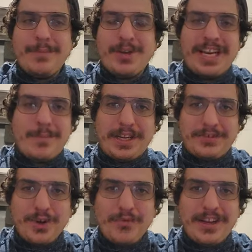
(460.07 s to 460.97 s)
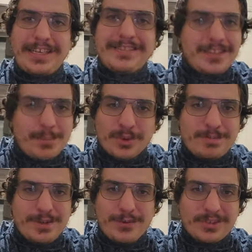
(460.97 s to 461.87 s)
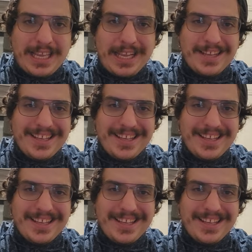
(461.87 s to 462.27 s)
breaking up with his girlfriend. That's not the most beautiful thing.